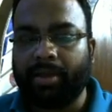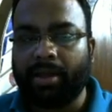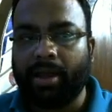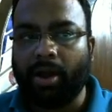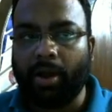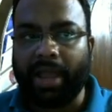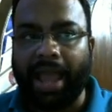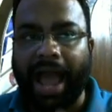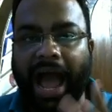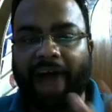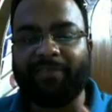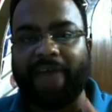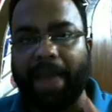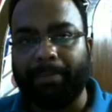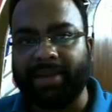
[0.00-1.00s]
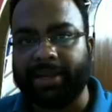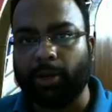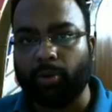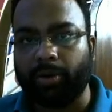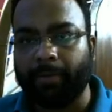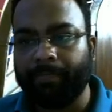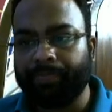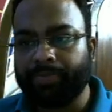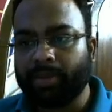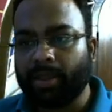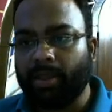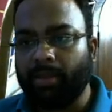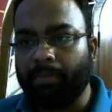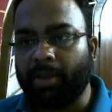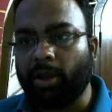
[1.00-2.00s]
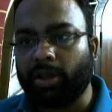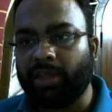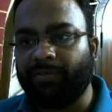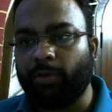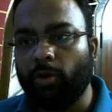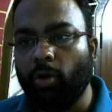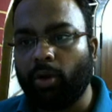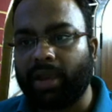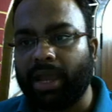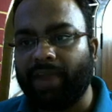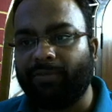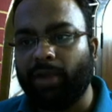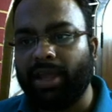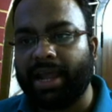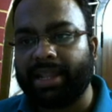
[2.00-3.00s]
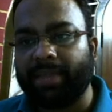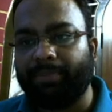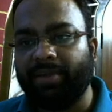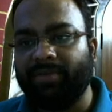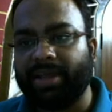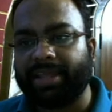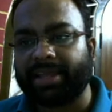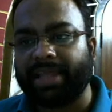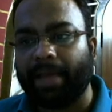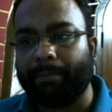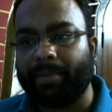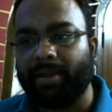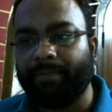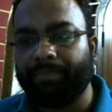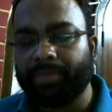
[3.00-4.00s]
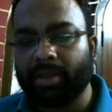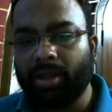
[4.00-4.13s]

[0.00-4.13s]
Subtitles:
okay, half amplitude. Because if you look carefully at the previous example,